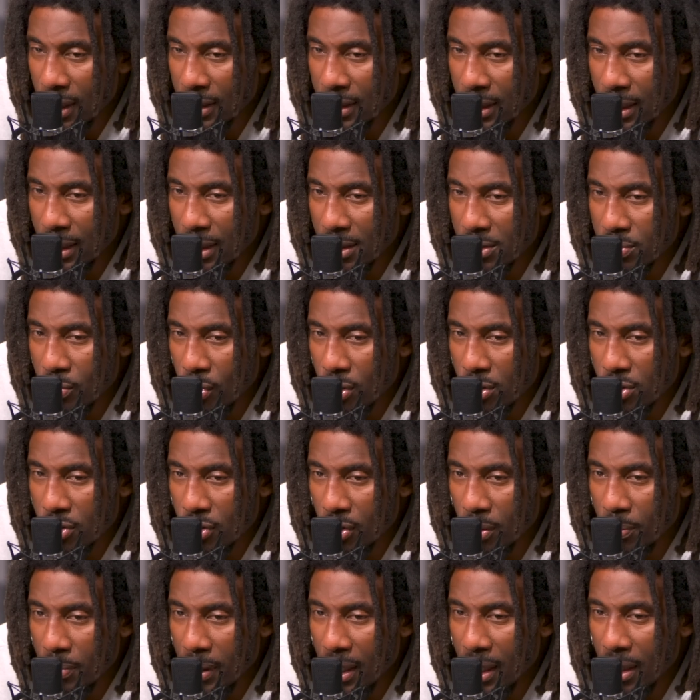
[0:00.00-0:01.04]
I think it's more
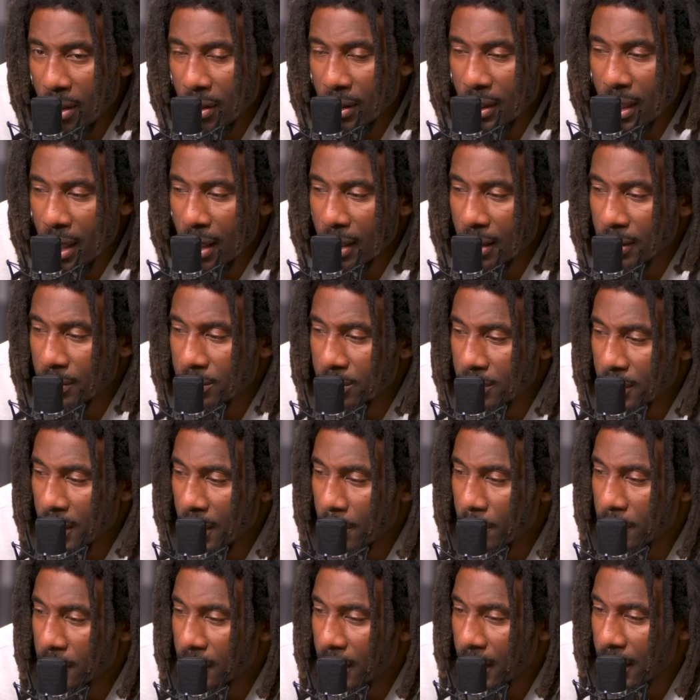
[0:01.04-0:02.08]
so about a lot of the
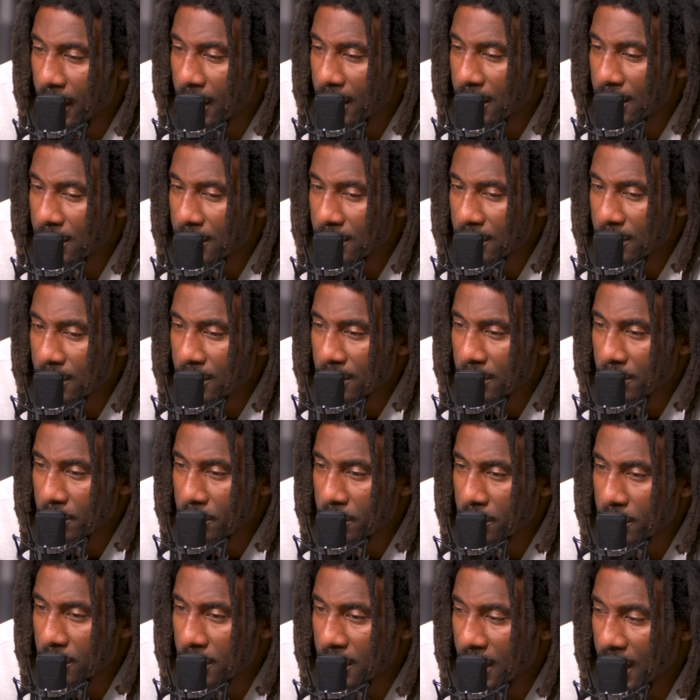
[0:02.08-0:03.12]
NBA
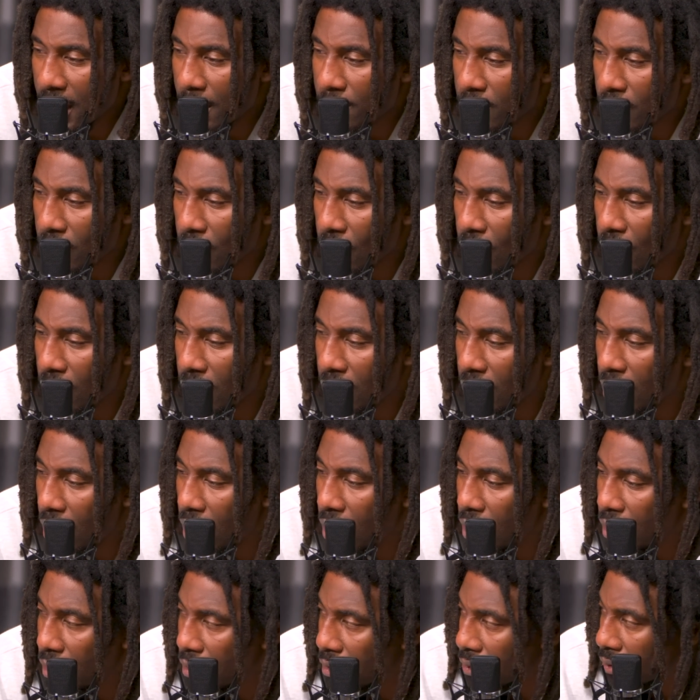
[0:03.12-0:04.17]
teams are going
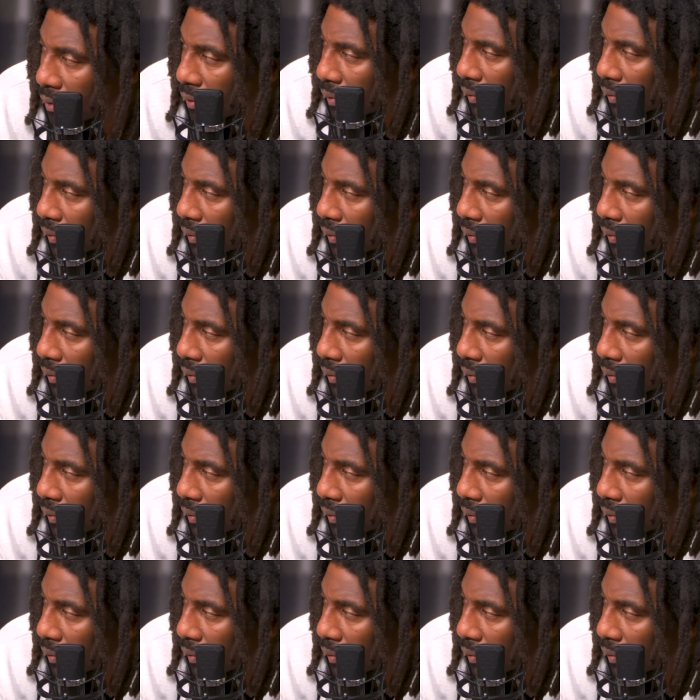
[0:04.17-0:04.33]
young.